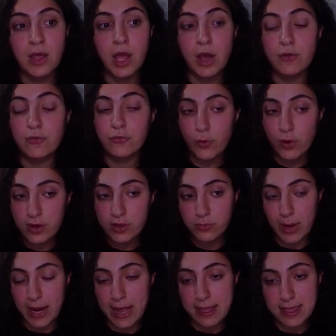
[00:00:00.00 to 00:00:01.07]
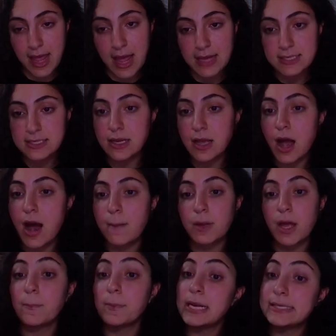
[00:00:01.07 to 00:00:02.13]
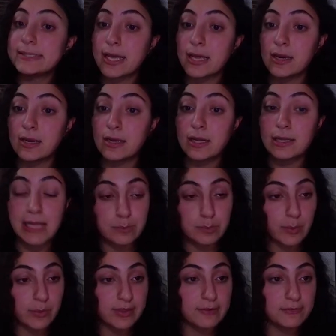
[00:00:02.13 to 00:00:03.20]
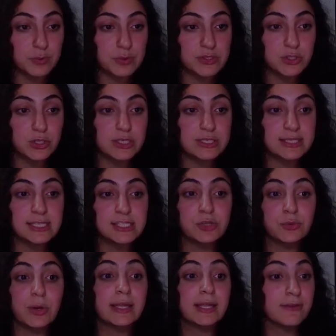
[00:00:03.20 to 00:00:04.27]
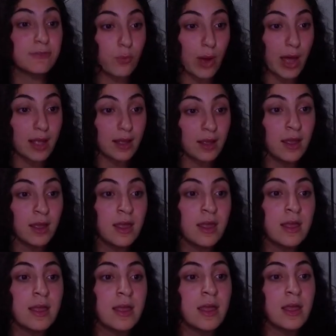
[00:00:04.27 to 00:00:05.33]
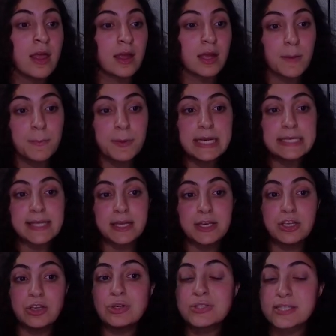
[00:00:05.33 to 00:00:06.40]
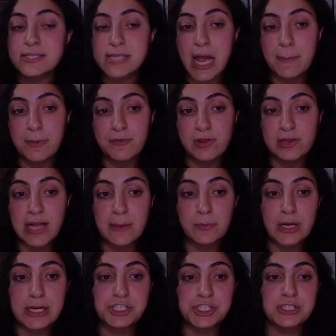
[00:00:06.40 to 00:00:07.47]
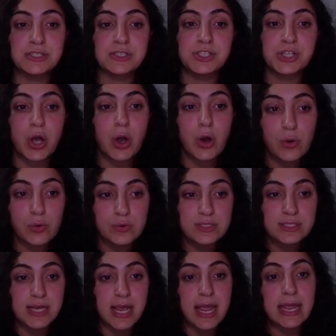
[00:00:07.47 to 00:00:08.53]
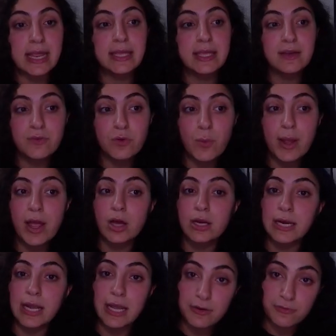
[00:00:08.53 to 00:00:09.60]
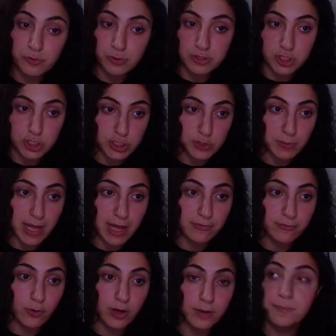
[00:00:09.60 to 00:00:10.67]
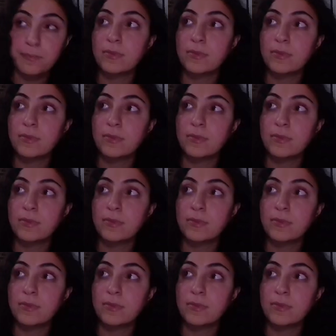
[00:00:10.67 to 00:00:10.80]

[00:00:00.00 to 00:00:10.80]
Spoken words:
A fourth way that companies can collaborate with influencers is through a giveaway. Companies can use this type of collaboration to host a giveaway on an influencer's platform.